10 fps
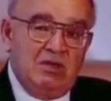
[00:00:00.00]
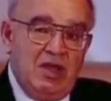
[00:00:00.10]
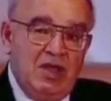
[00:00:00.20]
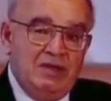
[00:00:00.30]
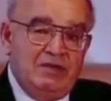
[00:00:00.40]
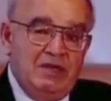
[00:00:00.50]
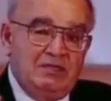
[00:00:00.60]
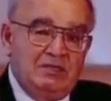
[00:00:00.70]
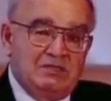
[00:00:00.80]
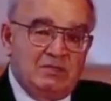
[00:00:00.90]

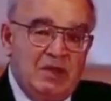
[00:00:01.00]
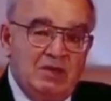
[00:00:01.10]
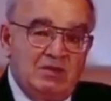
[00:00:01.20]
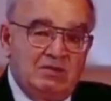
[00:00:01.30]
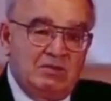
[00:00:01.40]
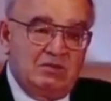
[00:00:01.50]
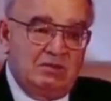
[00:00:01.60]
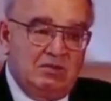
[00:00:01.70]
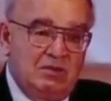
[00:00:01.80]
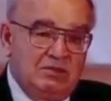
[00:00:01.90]
hydrate the spinal
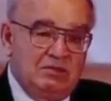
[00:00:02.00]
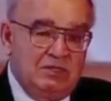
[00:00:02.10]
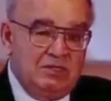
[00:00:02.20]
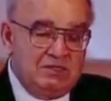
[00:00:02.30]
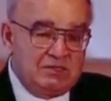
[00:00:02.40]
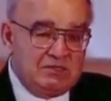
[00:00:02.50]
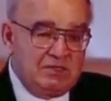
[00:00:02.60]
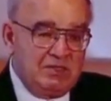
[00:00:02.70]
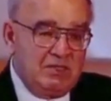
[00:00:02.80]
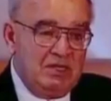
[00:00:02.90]

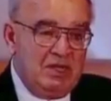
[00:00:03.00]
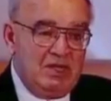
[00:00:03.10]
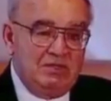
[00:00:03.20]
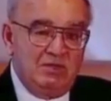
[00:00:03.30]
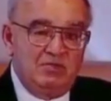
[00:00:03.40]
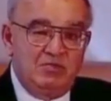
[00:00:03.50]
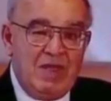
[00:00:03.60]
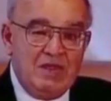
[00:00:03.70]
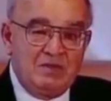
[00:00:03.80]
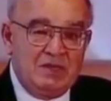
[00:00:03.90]
discs, and your
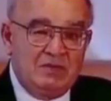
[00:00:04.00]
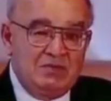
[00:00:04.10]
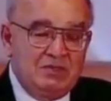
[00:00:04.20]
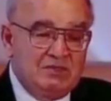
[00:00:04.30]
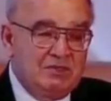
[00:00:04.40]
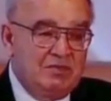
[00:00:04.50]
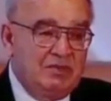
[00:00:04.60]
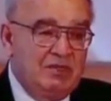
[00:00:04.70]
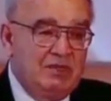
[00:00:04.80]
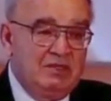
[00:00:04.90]
back pain will
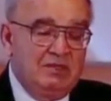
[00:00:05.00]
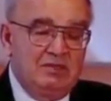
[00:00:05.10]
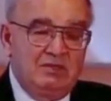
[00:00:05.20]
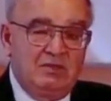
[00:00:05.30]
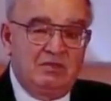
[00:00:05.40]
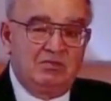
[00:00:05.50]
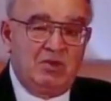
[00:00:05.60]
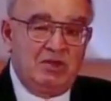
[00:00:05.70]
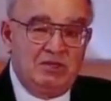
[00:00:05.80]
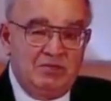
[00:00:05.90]
disappear, your
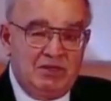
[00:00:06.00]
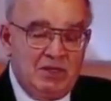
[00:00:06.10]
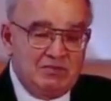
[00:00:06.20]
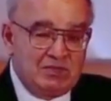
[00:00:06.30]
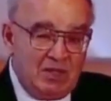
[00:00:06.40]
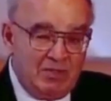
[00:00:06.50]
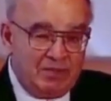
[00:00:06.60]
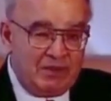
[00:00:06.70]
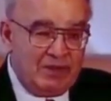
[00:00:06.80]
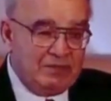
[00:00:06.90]
body becomes
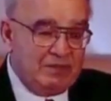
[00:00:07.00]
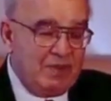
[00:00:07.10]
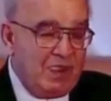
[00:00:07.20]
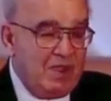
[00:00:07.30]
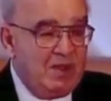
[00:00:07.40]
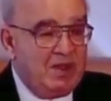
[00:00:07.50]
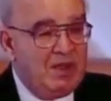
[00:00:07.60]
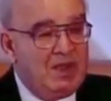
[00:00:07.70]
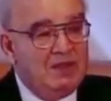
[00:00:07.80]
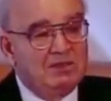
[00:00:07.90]
upright.
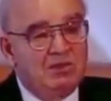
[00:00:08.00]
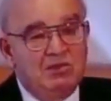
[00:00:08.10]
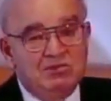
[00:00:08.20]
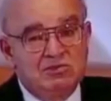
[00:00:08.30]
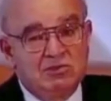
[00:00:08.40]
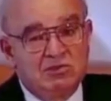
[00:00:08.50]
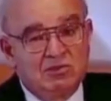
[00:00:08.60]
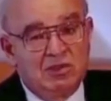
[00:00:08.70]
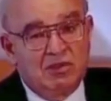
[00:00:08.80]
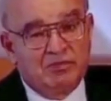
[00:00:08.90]
And
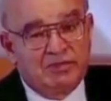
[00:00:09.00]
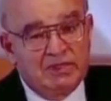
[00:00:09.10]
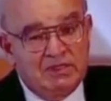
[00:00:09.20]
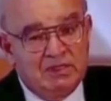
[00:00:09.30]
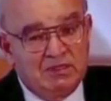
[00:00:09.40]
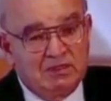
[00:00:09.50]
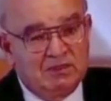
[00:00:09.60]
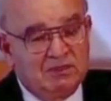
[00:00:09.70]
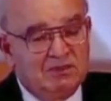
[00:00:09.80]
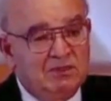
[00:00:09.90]
also
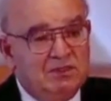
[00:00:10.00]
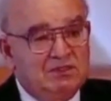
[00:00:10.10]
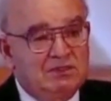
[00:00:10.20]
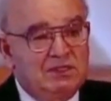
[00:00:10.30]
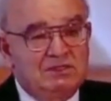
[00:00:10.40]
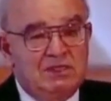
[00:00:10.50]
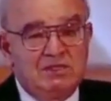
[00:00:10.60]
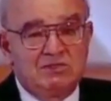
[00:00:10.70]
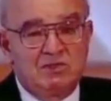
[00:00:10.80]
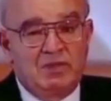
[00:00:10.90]
breathing is
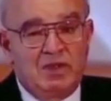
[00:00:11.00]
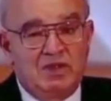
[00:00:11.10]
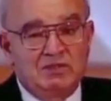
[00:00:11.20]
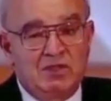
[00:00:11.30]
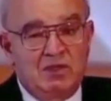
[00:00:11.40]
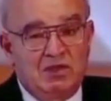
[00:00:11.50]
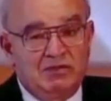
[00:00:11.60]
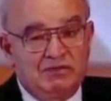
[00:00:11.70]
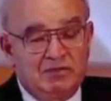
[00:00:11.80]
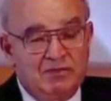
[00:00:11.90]
essential part
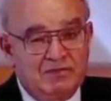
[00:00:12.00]
of